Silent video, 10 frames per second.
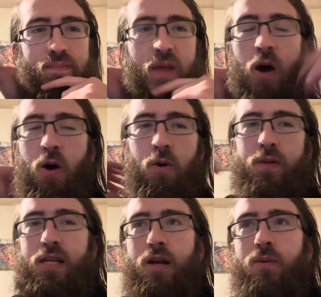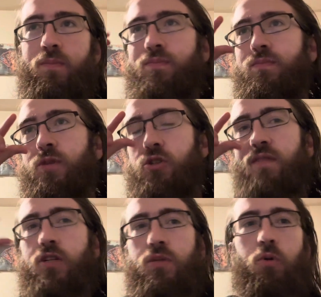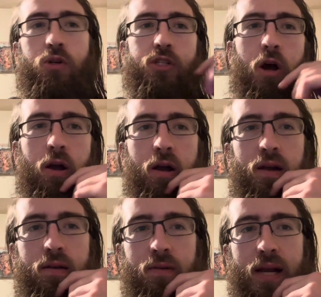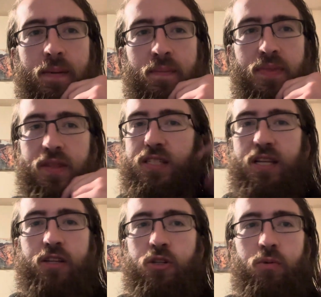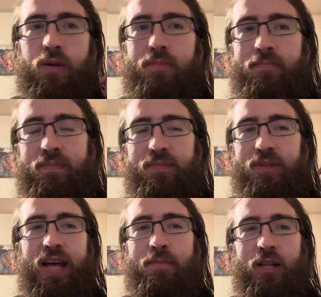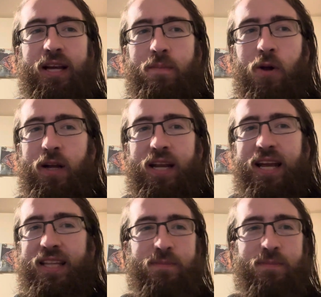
Oh, you drive a sports car, right?" This is an issue with labeling and marketing, and this is